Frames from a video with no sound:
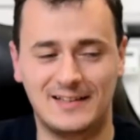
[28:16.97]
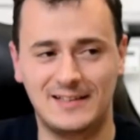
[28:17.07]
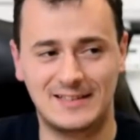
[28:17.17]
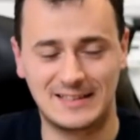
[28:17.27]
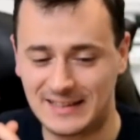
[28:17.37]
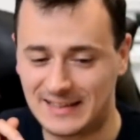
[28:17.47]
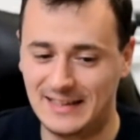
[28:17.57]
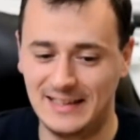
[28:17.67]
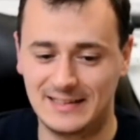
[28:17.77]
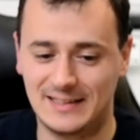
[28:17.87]
this
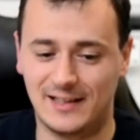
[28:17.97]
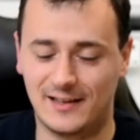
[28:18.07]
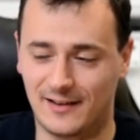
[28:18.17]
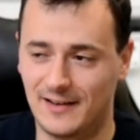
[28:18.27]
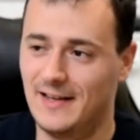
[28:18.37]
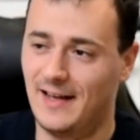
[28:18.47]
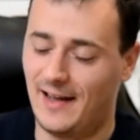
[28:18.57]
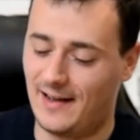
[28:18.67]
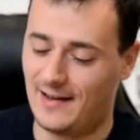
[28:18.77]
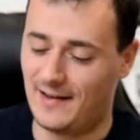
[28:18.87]
this year
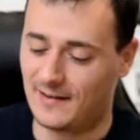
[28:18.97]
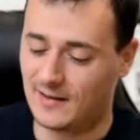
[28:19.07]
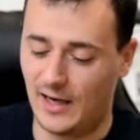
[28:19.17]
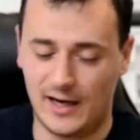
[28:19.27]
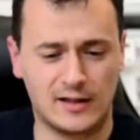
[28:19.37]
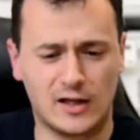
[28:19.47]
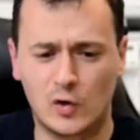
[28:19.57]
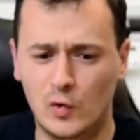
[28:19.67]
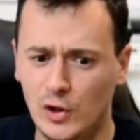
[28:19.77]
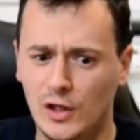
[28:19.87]
uh, a guy had like
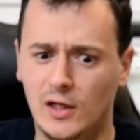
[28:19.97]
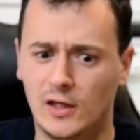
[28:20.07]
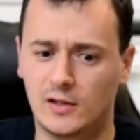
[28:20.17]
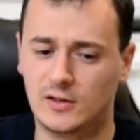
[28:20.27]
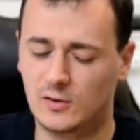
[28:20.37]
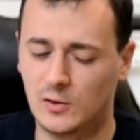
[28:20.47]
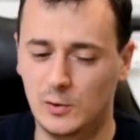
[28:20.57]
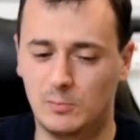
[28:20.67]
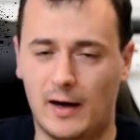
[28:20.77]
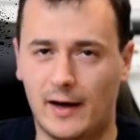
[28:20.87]
really
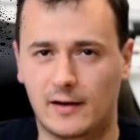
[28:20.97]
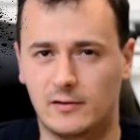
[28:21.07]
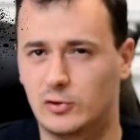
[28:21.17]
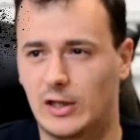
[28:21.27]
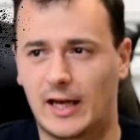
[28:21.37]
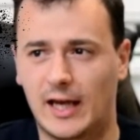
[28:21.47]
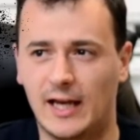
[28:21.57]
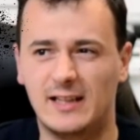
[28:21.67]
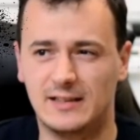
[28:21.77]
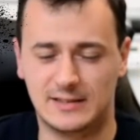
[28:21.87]
good bike it's like
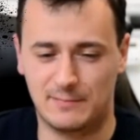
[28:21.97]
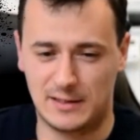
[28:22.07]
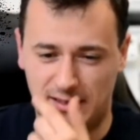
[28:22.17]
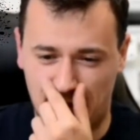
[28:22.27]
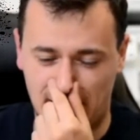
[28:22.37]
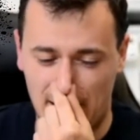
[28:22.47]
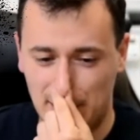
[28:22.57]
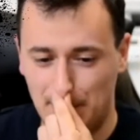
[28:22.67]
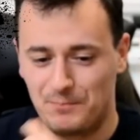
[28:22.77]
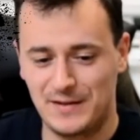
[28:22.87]
18 something like that
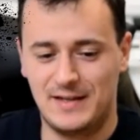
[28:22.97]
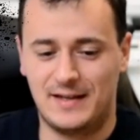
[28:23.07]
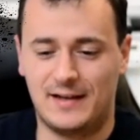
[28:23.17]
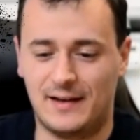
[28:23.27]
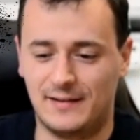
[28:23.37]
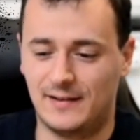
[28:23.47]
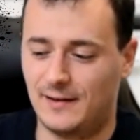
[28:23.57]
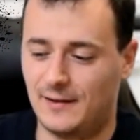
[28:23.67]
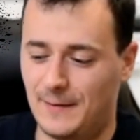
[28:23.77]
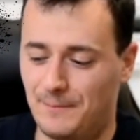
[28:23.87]
and
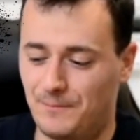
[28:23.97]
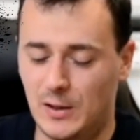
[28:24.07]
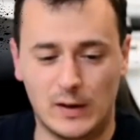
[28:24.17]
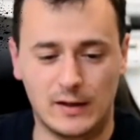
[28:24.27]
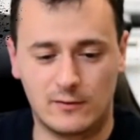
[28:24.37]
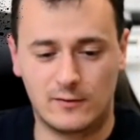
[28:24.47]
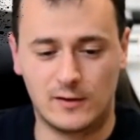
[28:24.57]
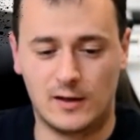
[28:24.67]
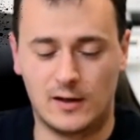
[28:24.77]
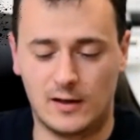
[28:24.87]
um, he went
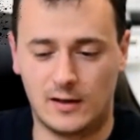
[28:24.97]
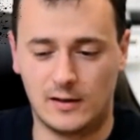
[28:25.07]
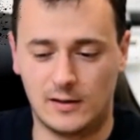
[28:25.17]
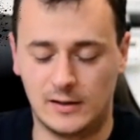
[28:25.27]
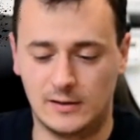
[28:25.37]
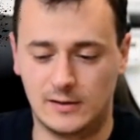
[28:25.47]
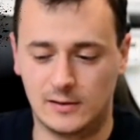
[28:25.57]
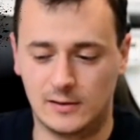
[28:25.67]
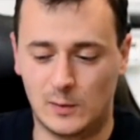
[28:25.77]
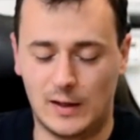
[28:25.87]
uh, into
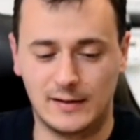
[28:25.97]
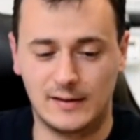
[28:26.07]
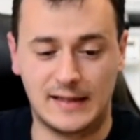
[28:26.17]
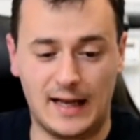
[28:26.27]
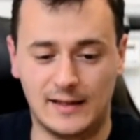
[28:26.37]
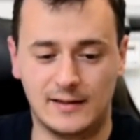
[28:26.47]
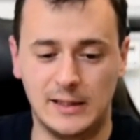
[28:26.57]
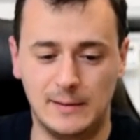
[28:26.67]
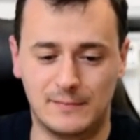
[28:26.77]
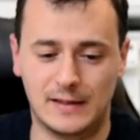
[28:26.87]
one italian
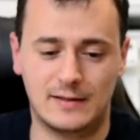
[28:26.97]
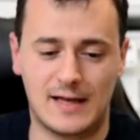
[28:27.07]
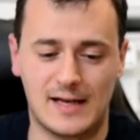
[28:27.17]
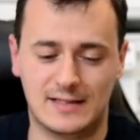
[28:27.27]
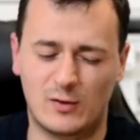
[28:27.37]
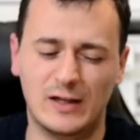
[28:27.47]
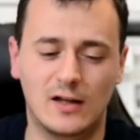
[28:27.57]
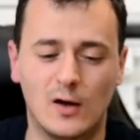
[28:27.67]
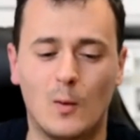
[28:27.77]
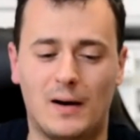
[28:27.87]
team that has
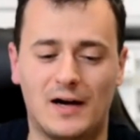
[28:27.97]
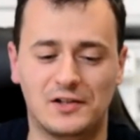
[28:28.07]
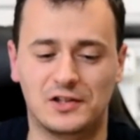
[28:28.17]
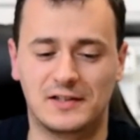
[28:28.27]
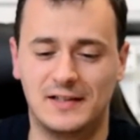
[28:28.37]
quite a low budget